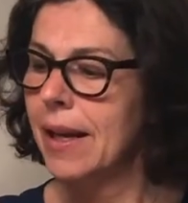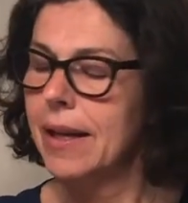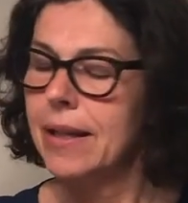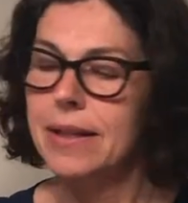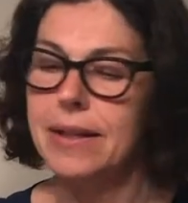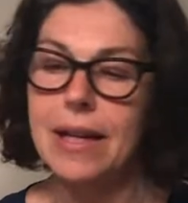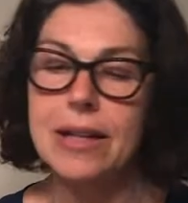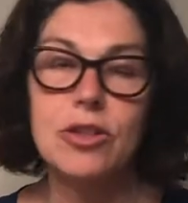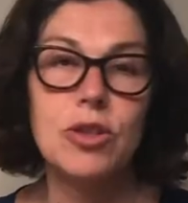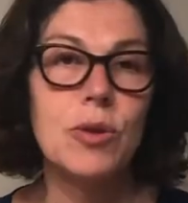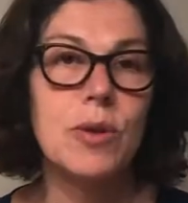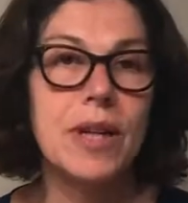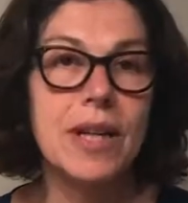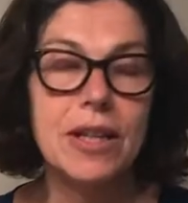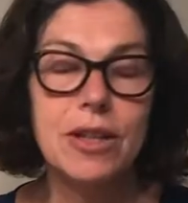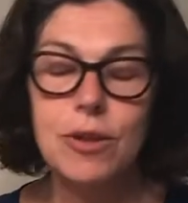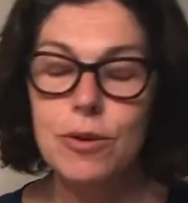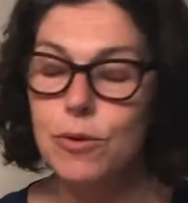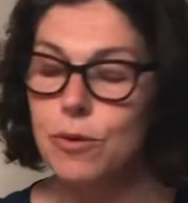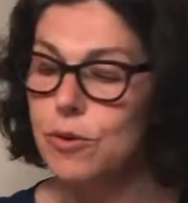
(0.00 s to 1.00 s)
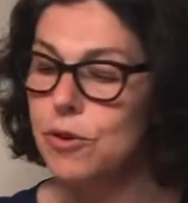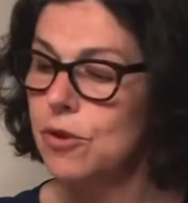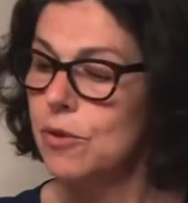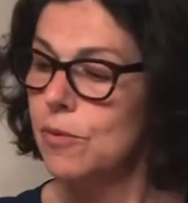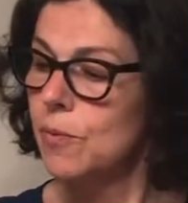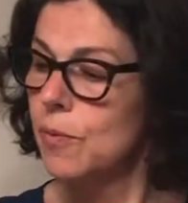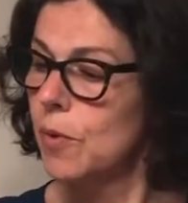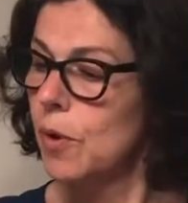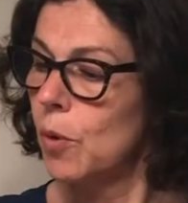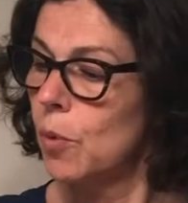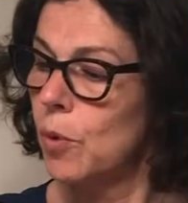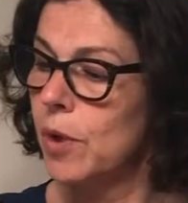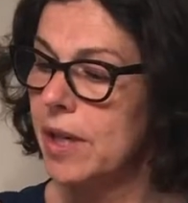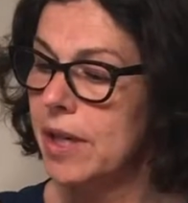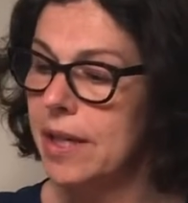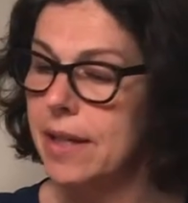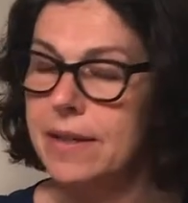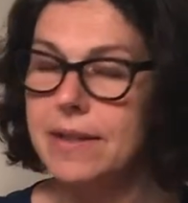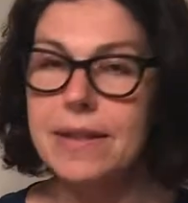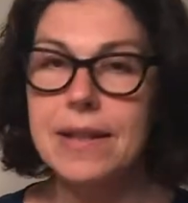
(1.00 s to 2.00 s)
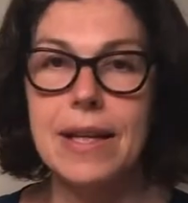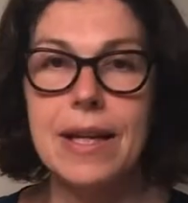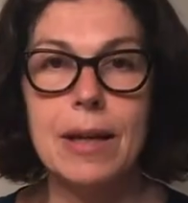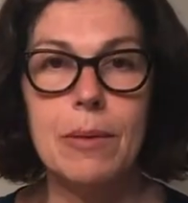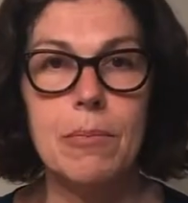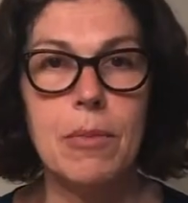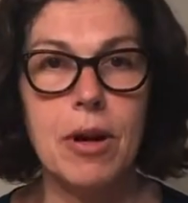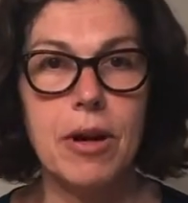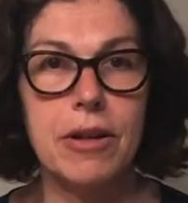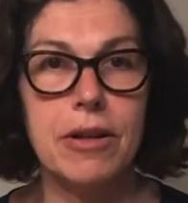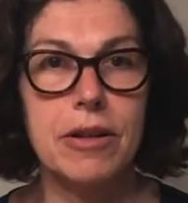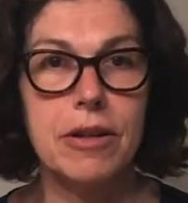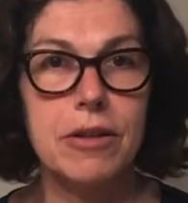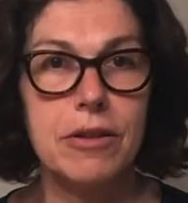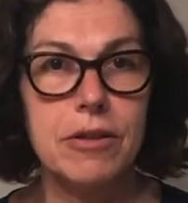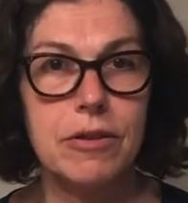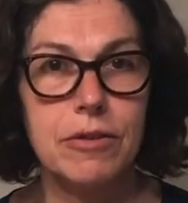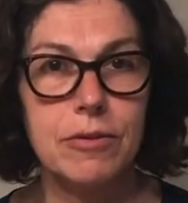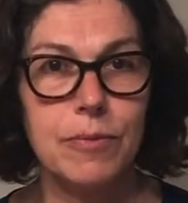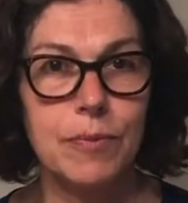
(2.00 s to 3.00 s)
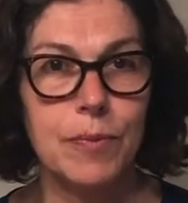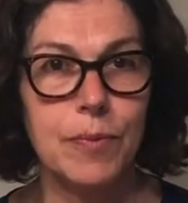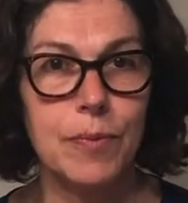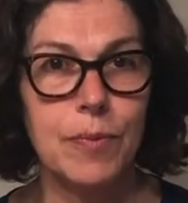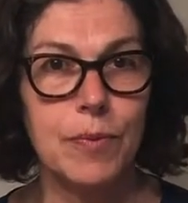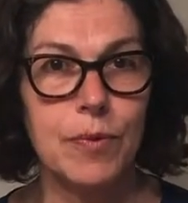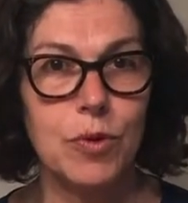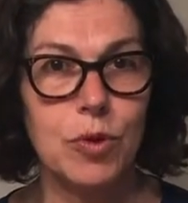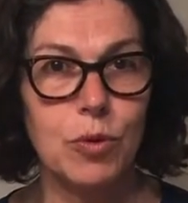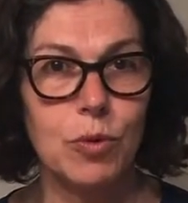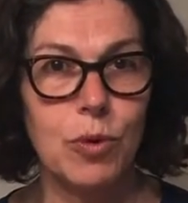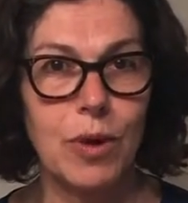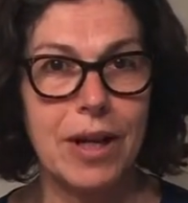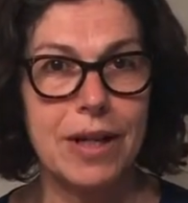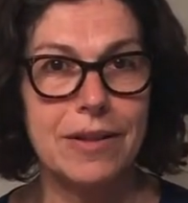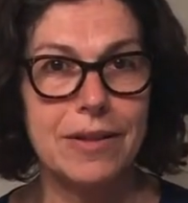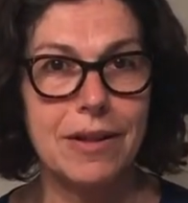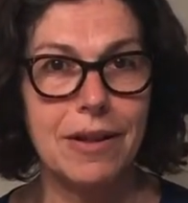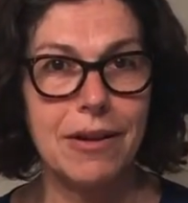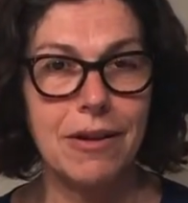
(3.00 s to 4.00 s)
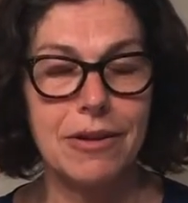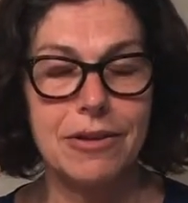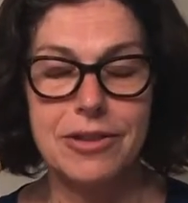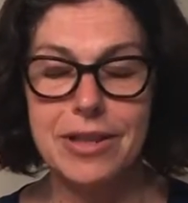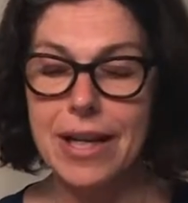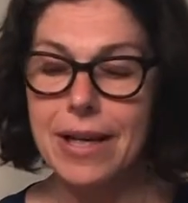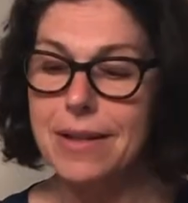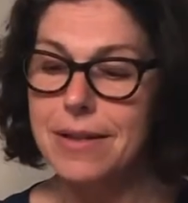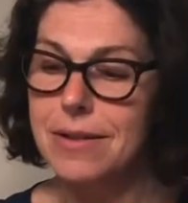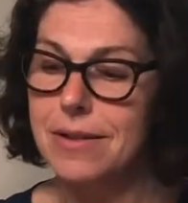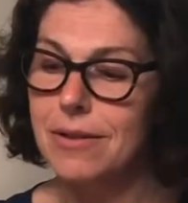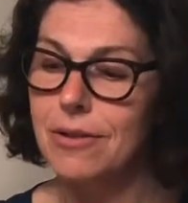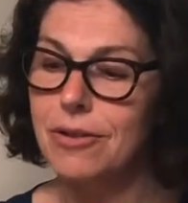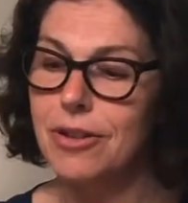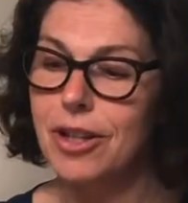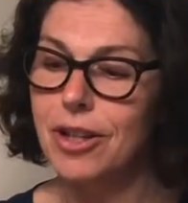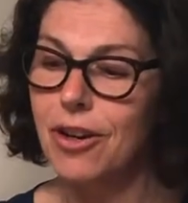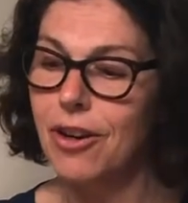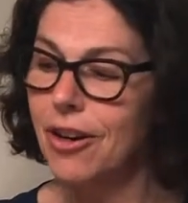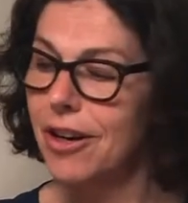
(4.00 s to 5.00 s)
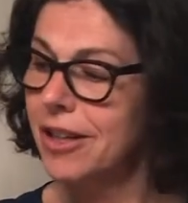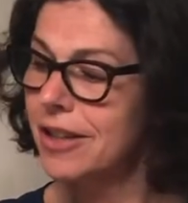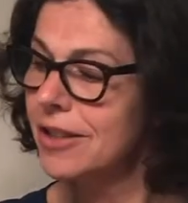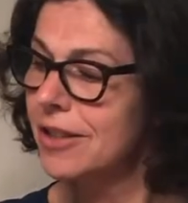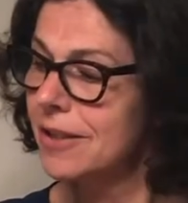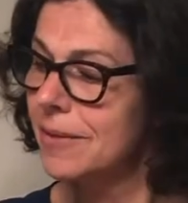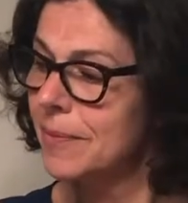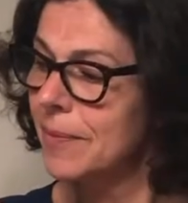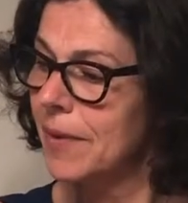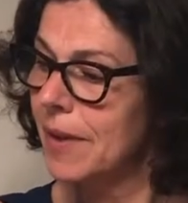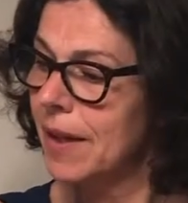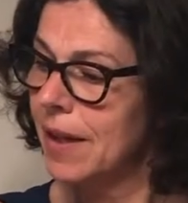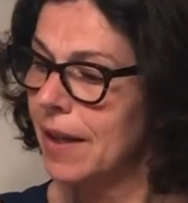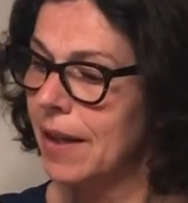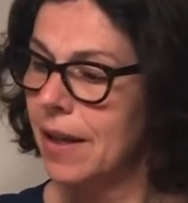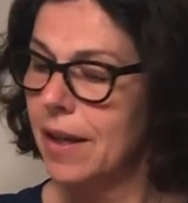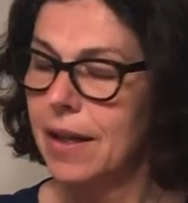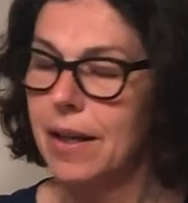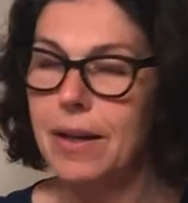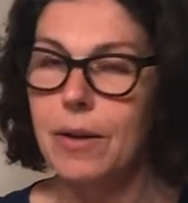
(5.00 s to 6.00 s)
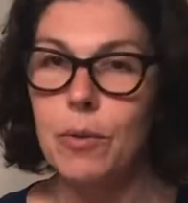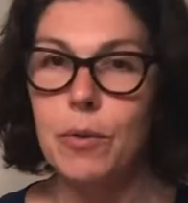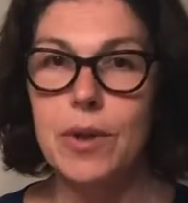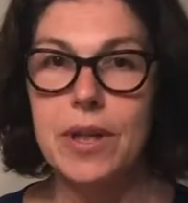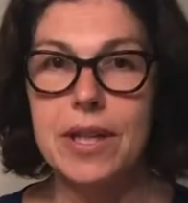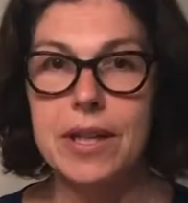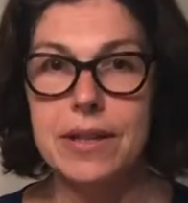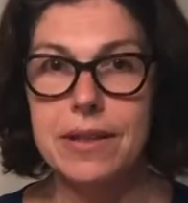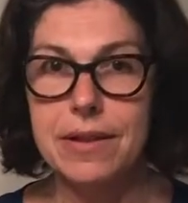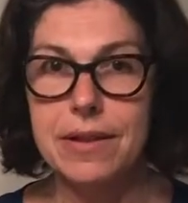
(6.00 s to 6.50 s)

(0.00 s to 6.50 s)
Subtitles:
that you can use. We need a marker to write our text on the card. We need